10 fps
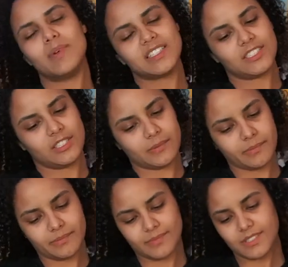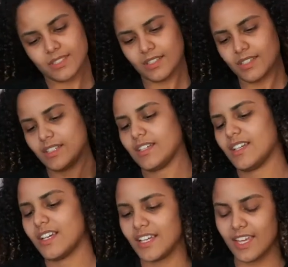message him?
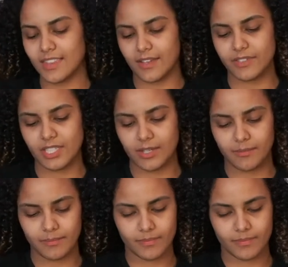Can't think of his name.